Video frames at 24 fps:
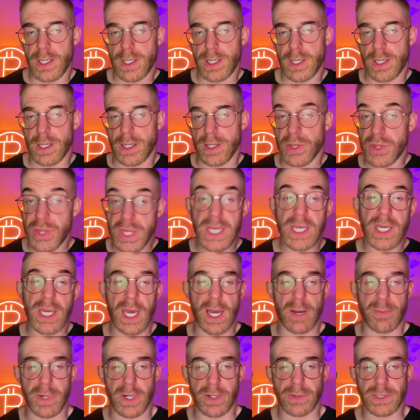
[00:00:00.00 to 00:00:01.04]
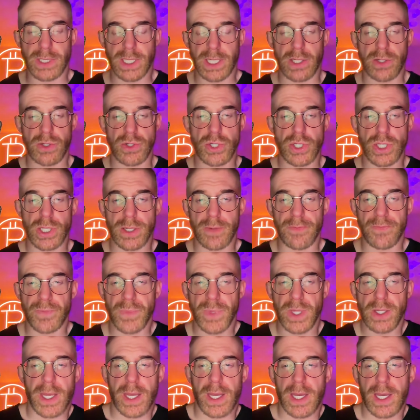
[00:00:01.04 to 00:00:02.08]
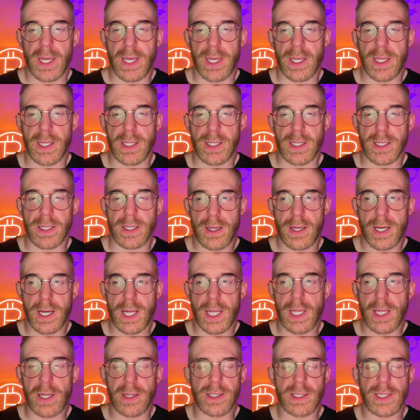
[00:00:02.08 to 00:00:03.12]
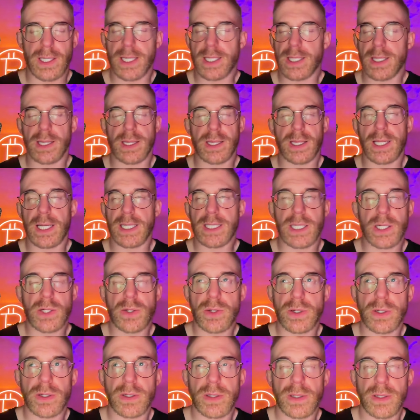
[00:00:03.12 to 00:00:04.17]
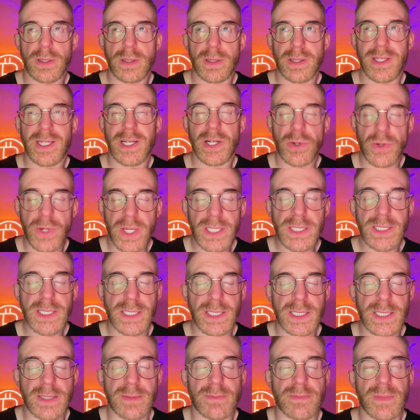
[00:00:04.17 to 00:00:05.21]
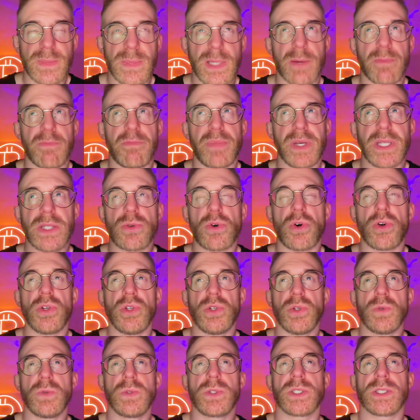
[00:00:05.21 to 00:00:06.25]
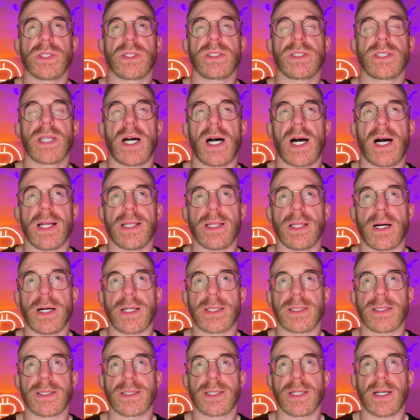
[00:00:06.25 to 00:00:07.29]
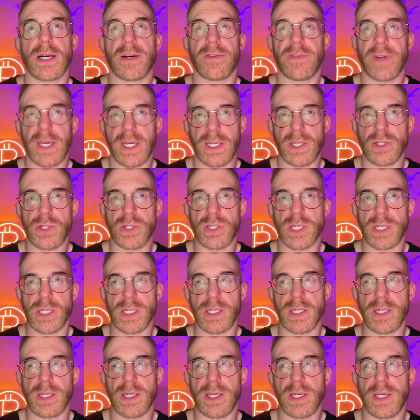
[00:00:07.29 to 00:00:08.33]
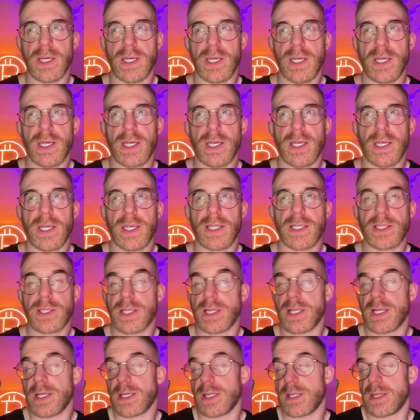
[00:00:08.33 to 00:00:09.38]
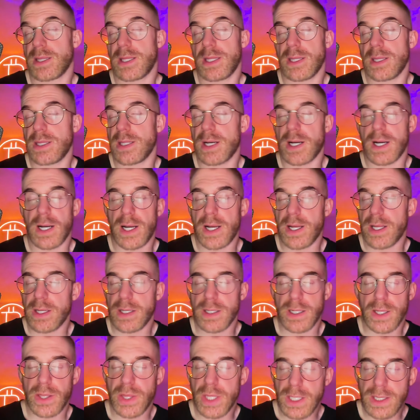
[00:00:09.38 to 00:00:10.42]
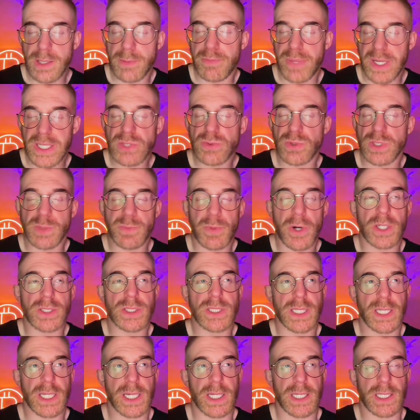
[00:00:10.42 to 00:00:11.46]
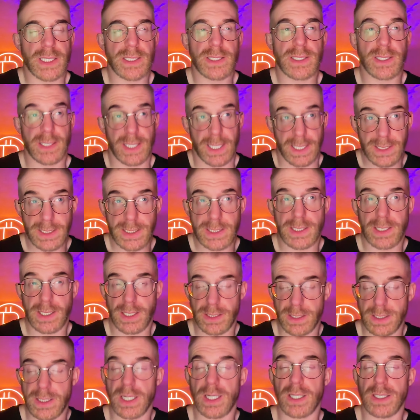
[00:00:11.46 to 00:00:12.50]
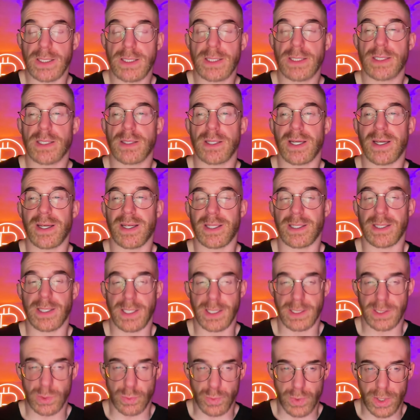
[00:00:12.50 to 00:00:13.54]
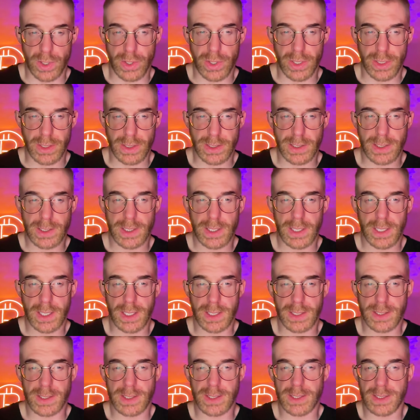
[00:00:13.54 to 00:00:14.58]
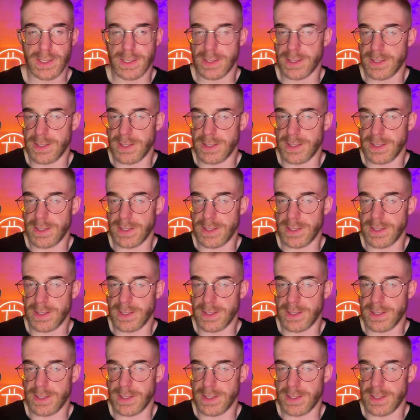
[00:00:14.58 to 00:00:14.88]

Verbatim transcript: uh, think about energy. And uh, a lot, like like the the criticism that Bitcoin uses a lot of energy is like I, I think the best response to that is yes, it does, and it's worth it. It's